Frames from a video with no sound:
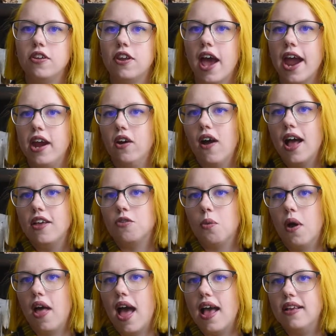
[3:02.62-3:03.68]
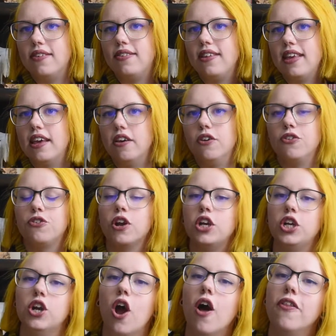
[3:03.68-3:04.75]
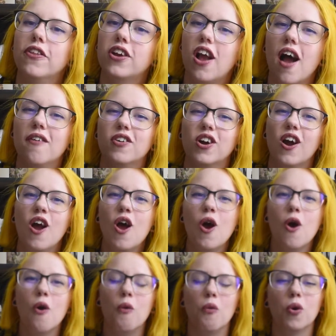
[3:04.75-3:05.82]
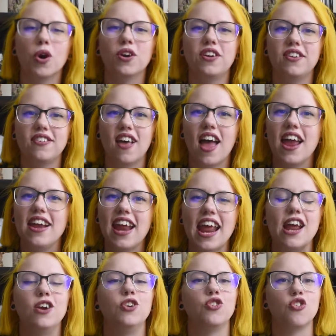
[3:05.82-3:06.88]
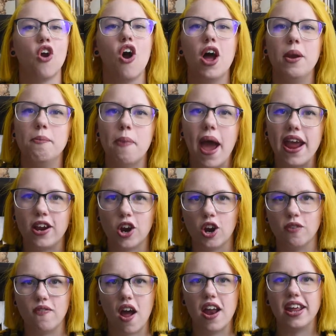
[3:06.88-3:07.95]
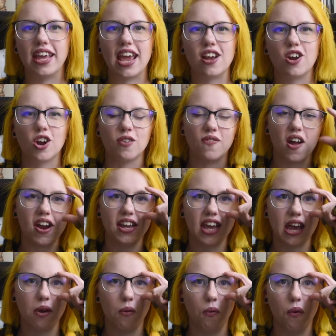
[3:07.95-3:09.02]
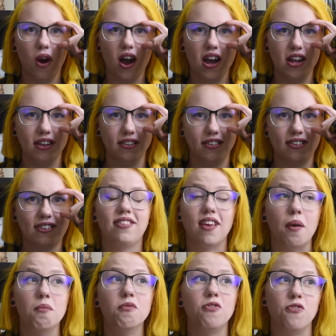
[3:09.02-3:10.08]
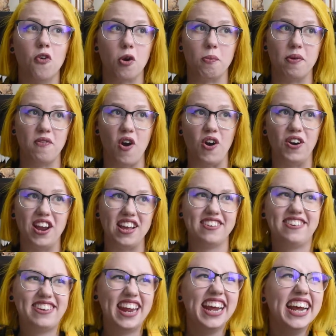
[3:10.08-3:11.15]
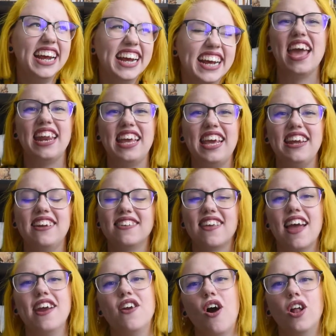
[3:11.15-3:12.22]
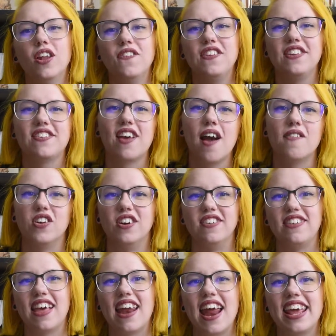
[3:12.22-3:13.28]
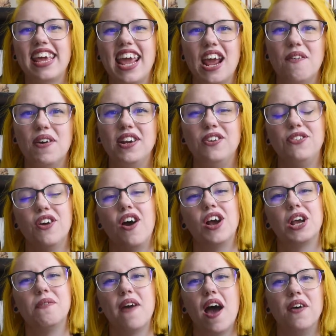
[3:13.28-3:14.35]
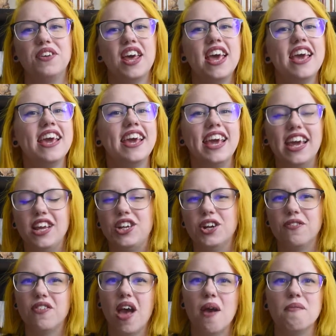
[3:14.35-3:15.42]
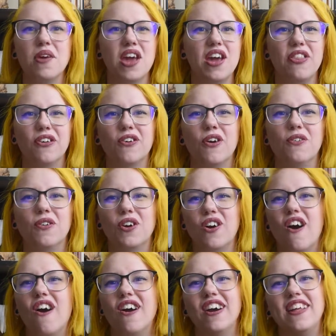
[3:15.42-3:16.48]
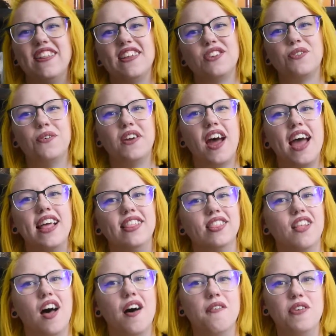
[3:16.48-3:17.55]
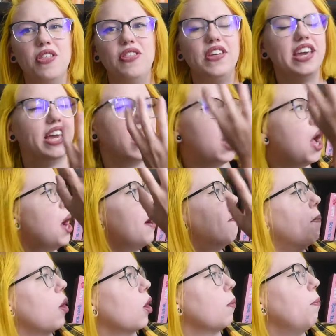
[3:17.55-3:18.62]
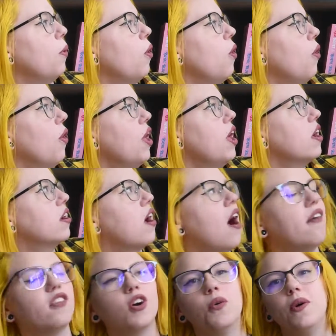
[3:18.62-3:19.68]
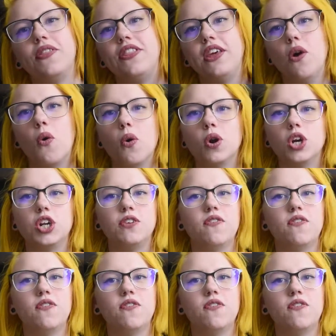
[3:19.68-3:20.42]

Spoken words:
title as well as the illustration on the cover were designed and drawn by Kurt Vonnegut. Kurt Vonnegut was some form of artist and he designed all of these covers, and I can't wait to talk about each of them in their own regard. This one, I love the purple cover with the orange